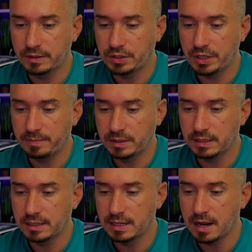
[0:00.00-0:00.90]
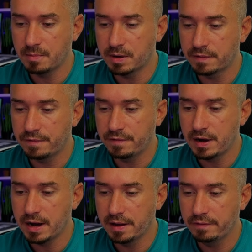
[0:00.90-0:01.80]
chapter number
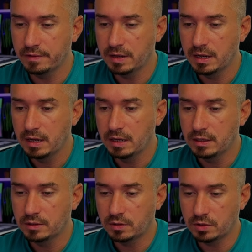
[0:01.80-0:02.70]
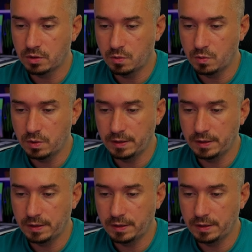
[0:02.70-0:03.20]
5. So